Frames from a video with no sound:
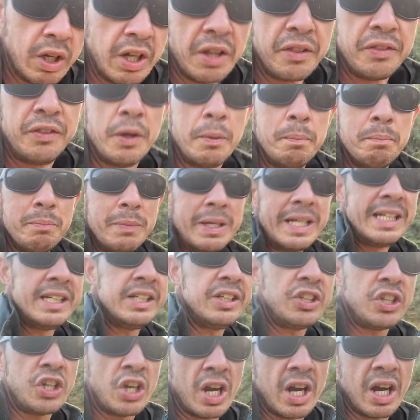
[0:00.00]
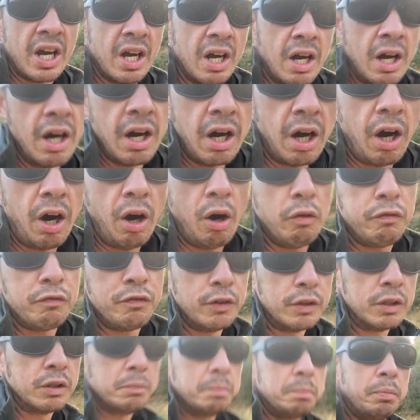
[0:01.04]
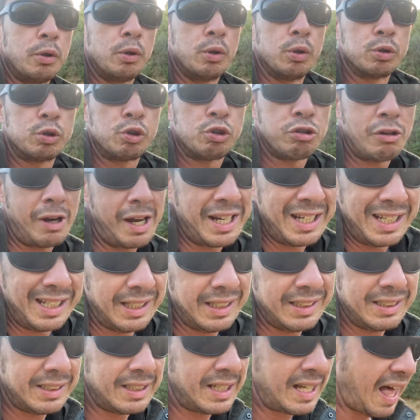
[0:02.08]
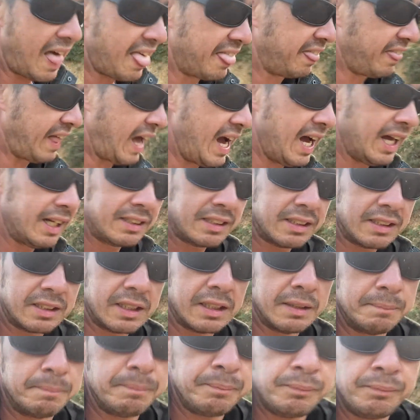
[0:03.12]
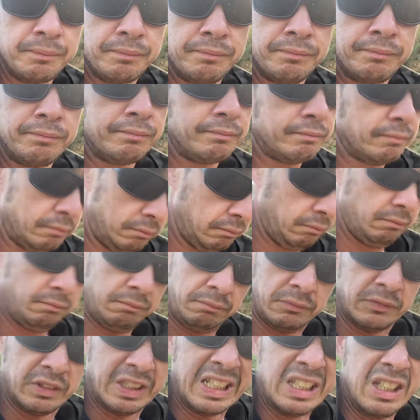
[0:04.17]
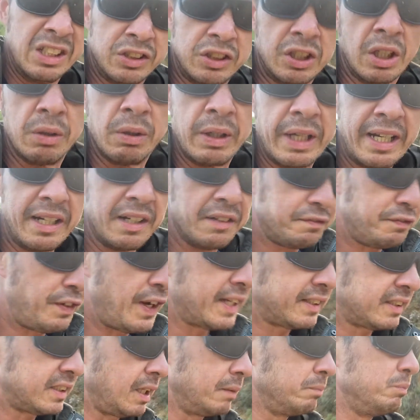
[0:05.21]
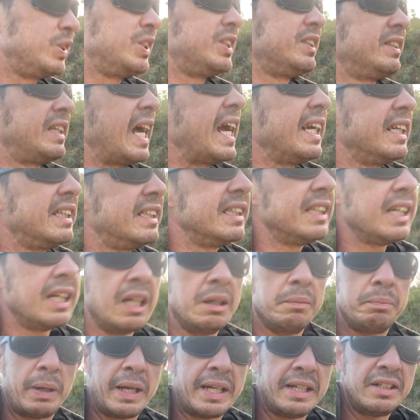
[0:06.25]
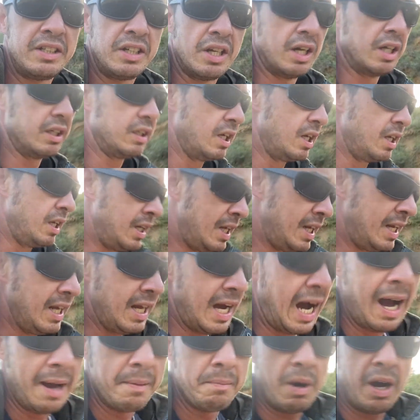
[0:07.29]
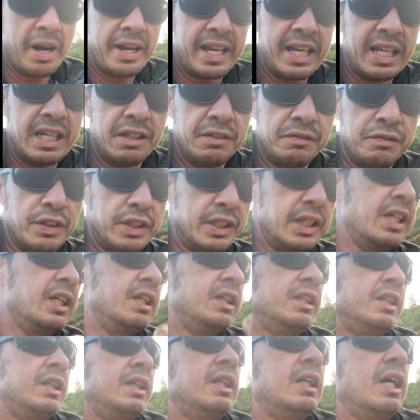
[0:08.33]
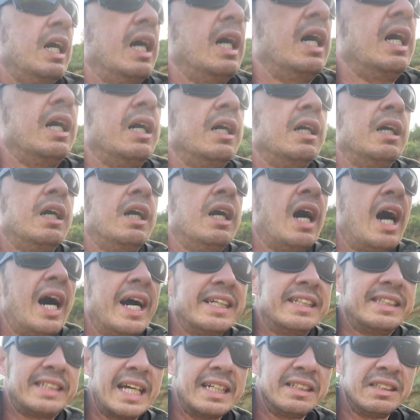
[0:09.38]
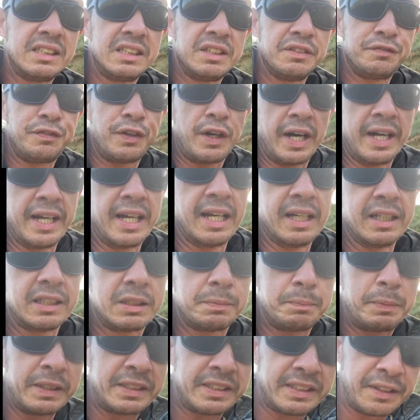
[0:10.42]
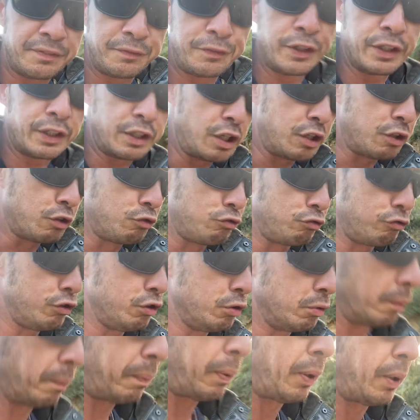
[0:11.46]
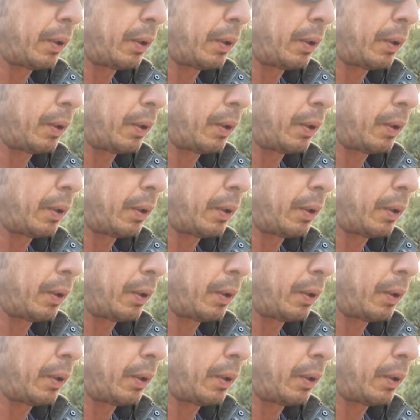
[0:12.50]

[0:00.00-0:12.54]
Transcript: the media often portrays that. So in effect, I'm stating an opinion. I might even identify a specific group.